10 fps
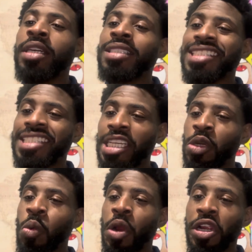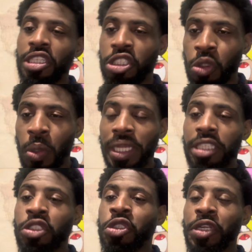to see where it's
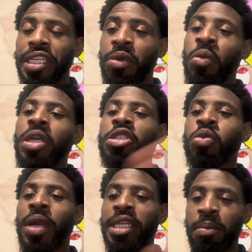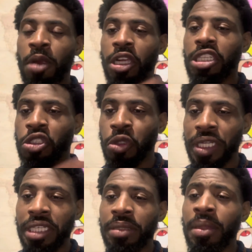trend, which way the market is
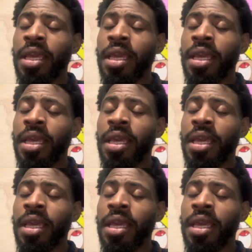trending.